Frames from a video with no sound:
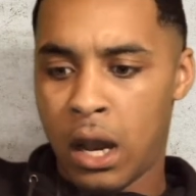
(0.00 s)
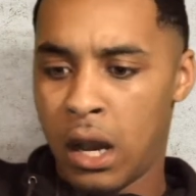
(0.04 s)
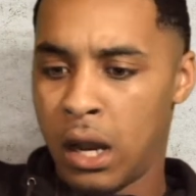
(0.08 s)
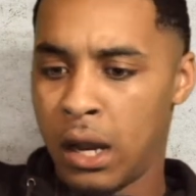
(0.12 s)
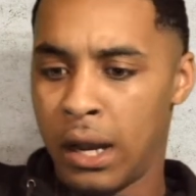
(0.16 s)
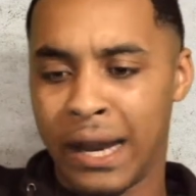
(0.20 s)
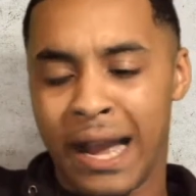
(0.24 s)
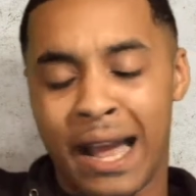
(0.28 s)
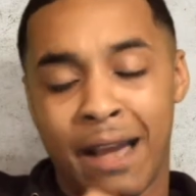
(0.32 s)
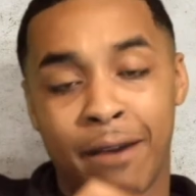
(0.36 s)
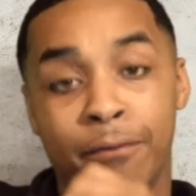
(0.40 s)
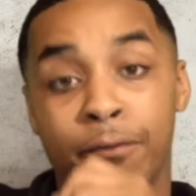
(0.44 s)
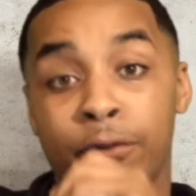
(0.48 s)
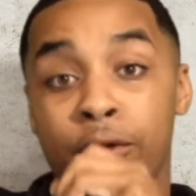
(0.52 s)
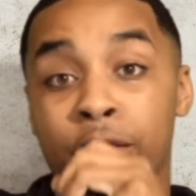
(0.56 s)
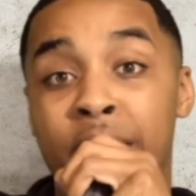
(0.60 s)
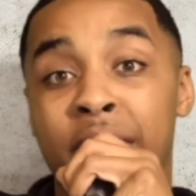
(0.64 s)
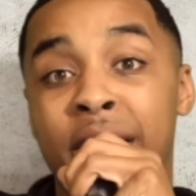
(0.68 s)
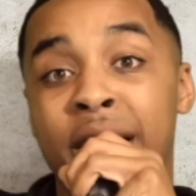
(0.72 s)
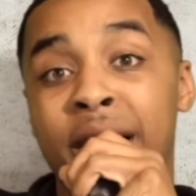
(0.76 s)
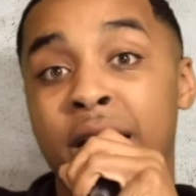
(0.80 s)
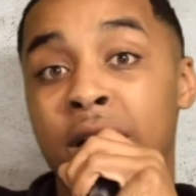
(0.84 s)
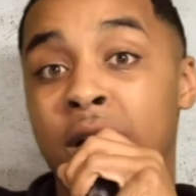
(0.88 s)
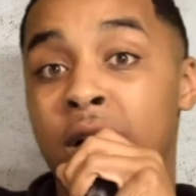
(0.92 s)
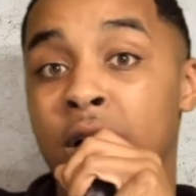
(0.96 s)
Oh, I got
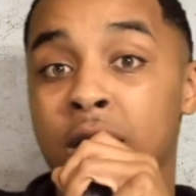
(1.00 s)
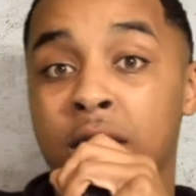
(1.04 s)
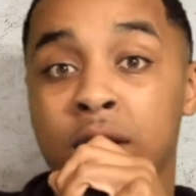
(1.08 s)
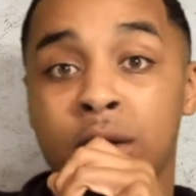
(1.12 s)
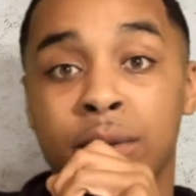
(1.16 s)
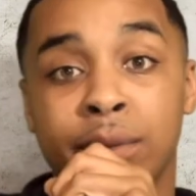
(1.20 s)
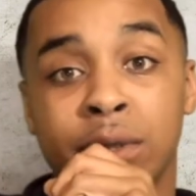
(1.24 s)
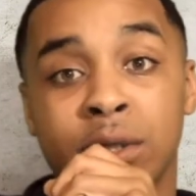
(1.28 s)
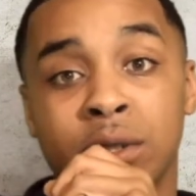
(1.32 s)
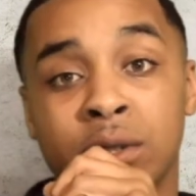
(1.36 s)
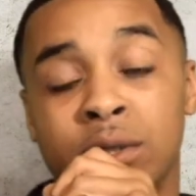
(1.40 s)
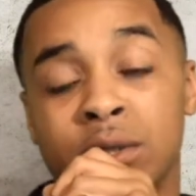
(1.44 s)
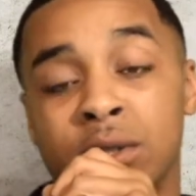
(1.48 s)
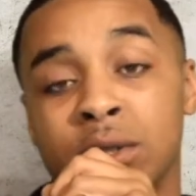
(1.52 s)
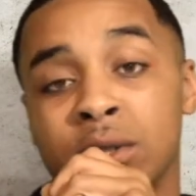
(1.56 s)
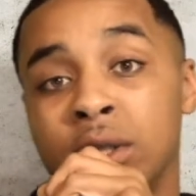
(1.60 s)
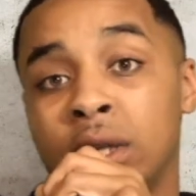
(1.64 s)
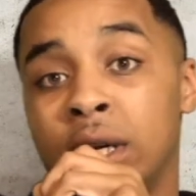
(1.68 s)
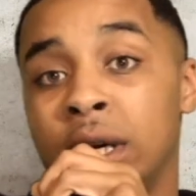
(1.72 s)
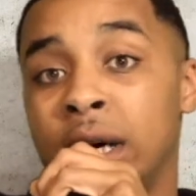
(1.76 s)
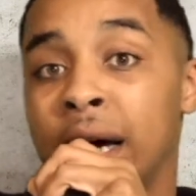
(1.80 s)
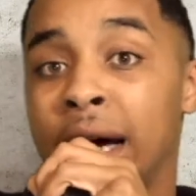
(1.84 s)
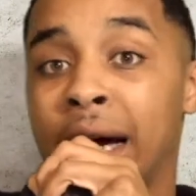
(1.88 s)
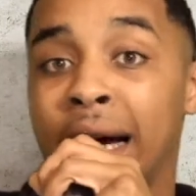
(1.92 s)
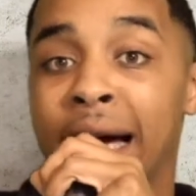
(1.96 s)
Fred Combs.
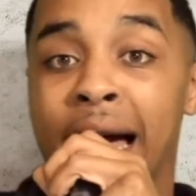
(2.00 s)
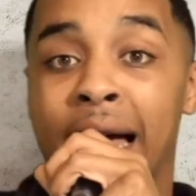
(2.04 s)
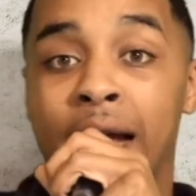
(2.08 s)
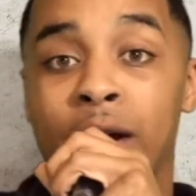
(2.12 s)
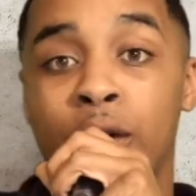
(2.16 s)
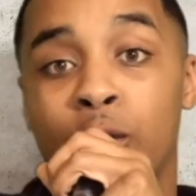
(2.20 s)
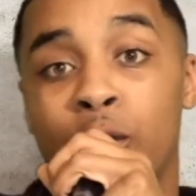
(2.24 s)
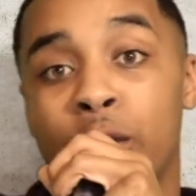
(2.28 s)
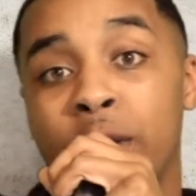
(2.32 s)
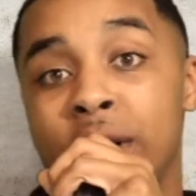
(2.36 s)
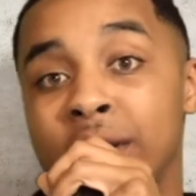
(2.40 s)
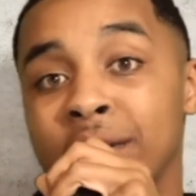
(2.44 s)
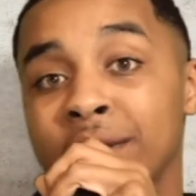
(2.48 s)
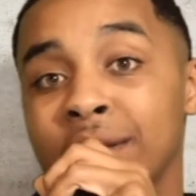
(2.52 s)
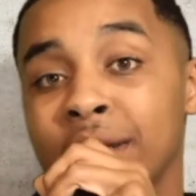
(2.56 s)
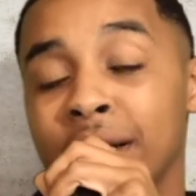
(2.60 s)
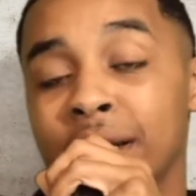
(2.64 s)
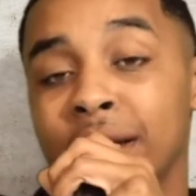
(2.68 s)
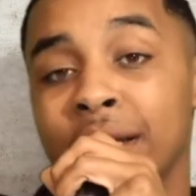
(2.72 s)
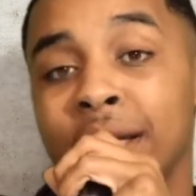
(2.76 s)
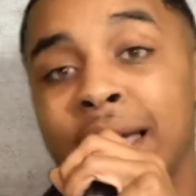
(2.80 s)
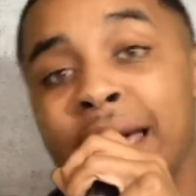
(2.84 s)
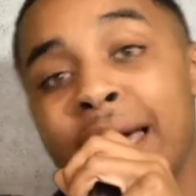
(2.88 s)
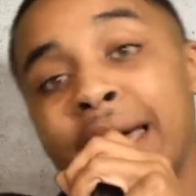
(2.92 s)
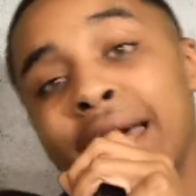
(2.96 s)
I got
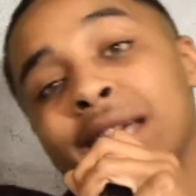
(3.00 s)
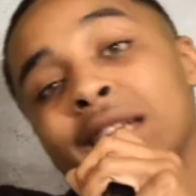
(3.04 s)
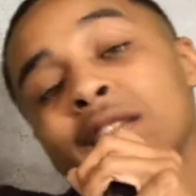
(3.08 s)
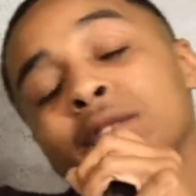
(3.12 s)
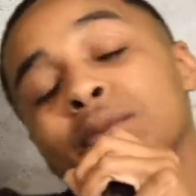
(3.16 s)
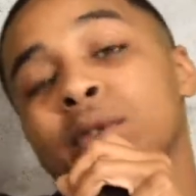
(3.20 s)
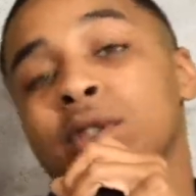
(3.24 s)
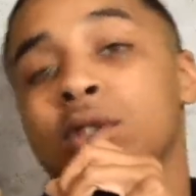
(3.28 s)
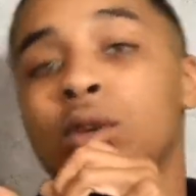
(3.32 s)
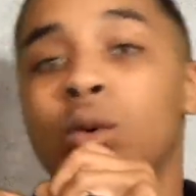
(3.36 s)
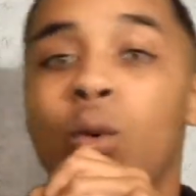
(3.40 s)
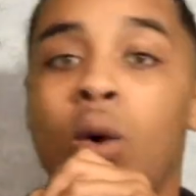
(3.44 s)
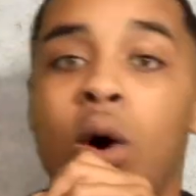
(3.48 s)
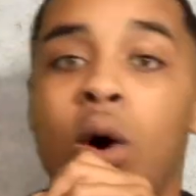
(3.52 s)
Louisiana Cash, Mr.